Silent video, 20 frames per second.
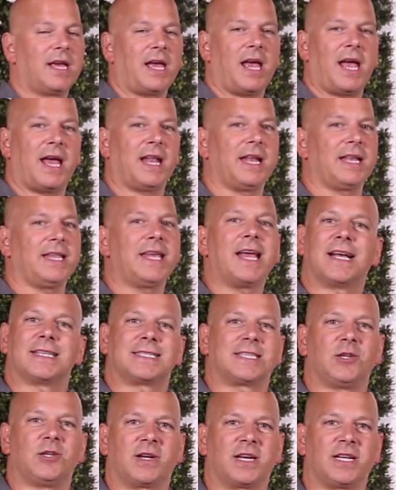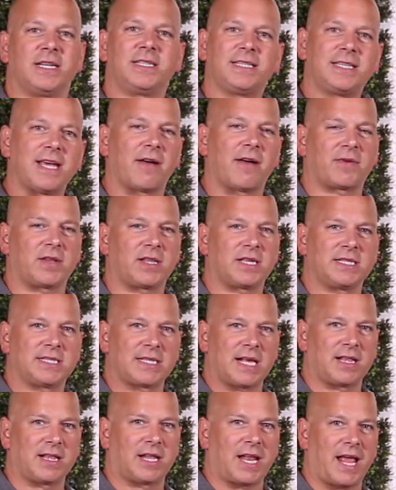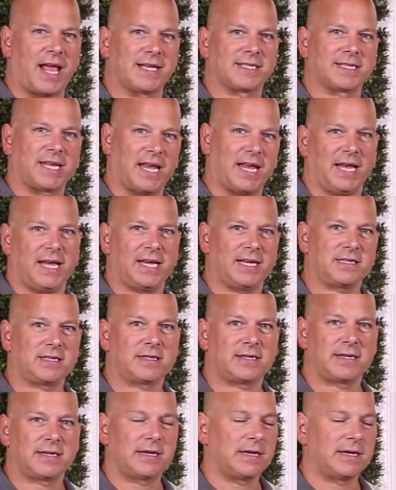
And yes, you could definitely sell it as it is.